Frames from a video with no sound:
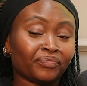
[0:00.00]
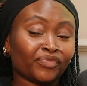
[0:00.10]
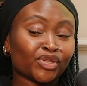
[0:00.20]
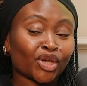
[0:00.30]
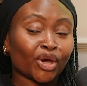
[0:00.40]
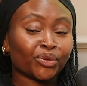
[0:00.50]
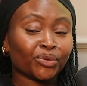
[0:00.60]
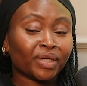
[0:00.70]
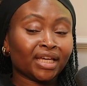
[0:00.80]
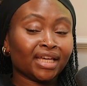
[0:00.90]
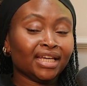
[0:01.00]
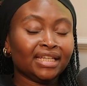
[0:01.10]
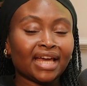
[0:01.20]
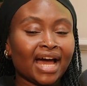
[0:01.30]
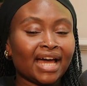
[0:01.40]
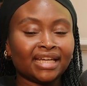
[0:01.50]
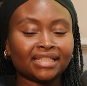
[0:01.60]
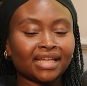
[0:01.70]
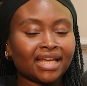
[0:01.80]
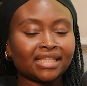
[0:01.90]
So yeah,
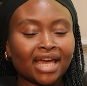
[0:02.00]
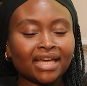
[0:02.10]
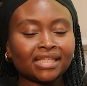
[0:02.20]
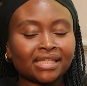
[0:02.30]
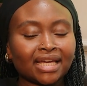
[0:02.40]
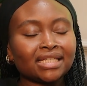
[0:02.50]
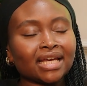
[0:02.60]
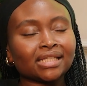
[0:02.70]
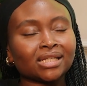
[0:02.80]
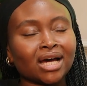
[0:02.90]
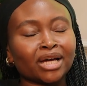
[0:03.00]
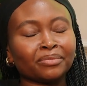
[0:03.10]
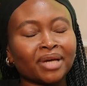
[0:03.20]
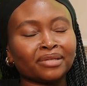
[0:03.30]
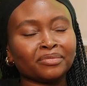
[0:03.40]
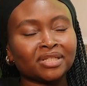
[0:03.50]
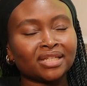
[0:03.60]
it takes time. And